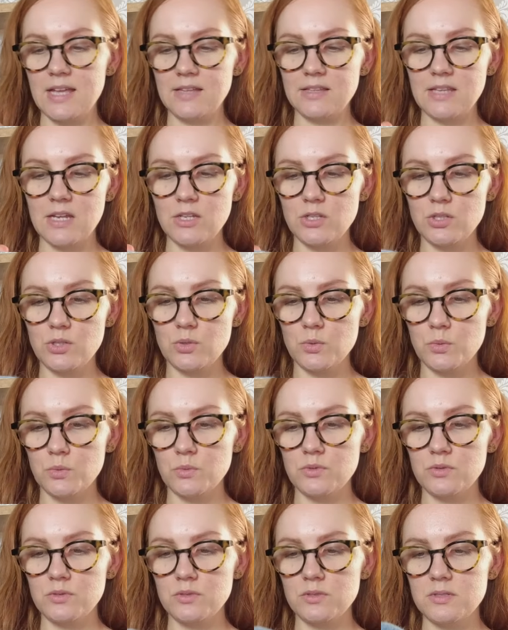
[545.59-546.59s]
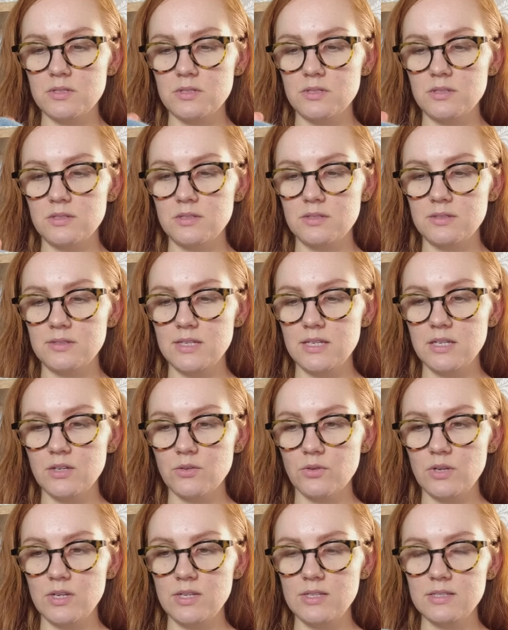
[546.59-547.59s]
and then you
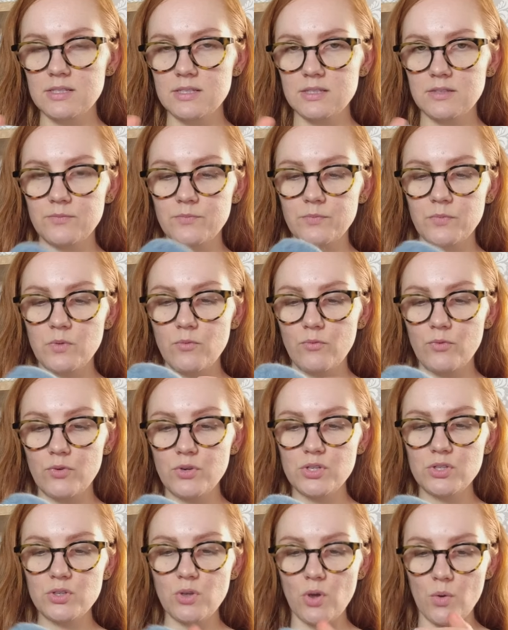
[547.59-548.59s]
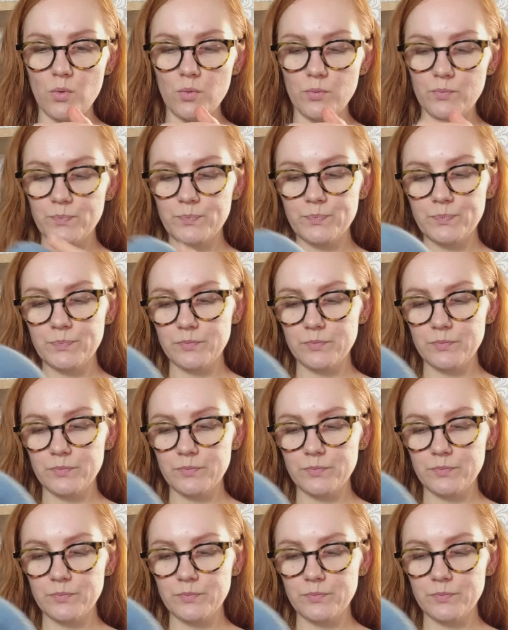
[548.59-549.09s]
decrease for the toe,